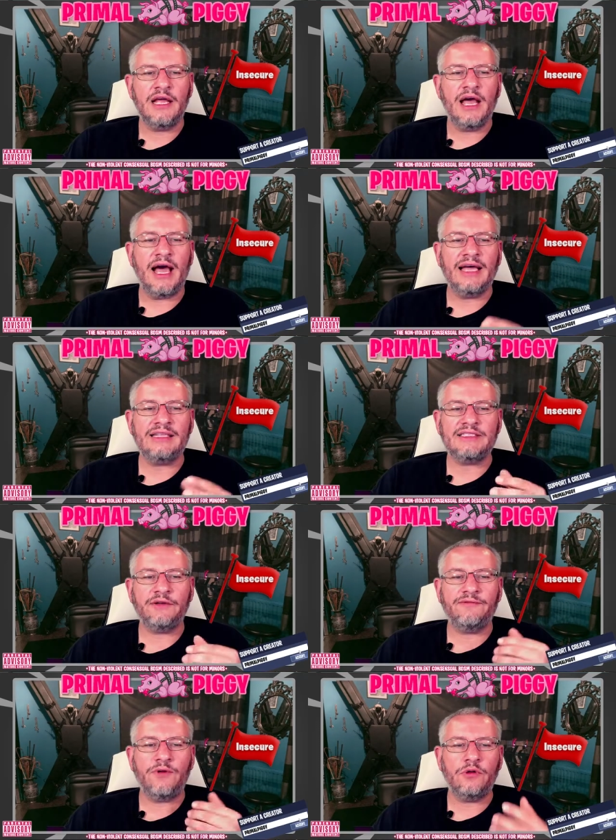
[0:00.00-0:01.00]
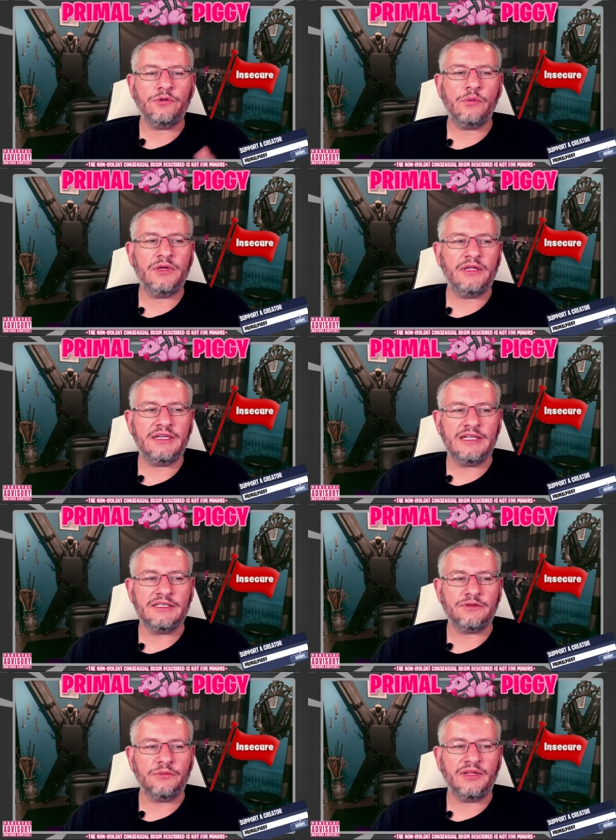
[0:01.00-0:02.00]
hides their vulnerabilities,
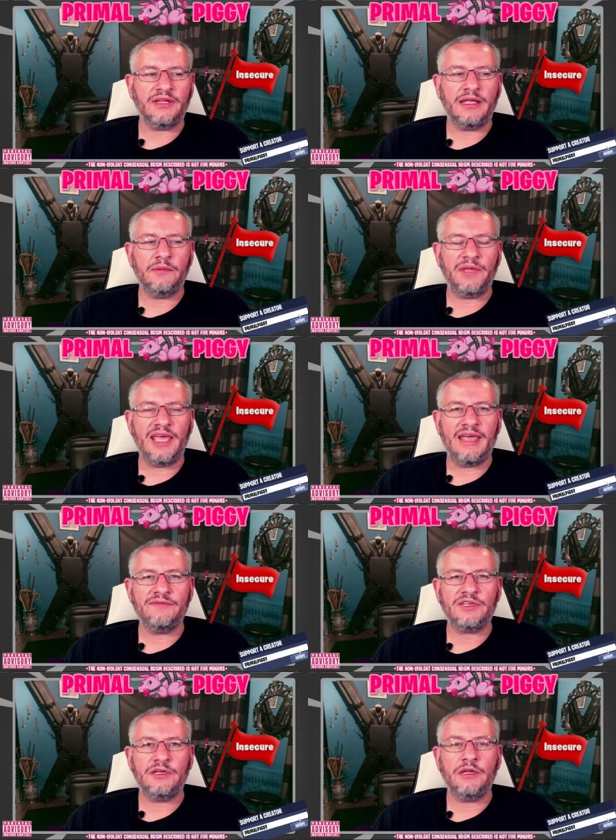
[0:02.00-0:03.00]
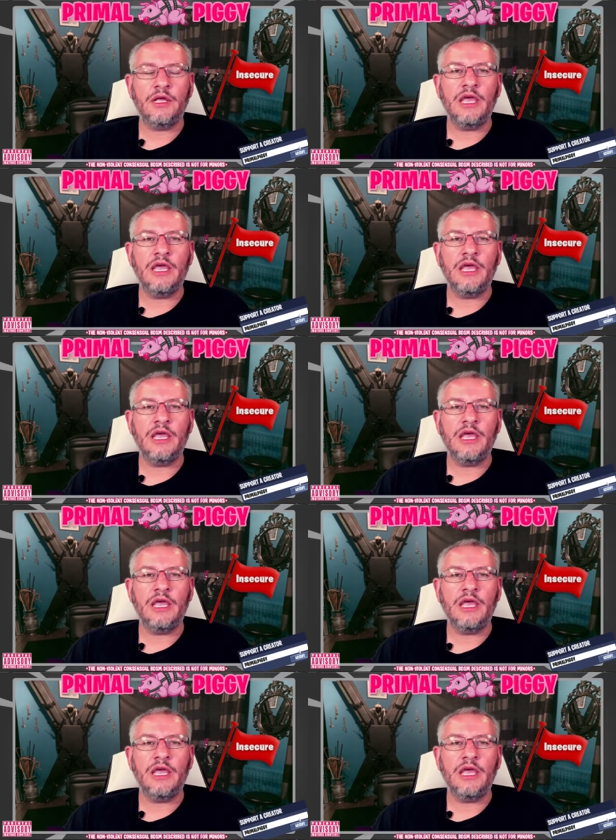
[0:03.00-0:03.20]
or be- behaves in,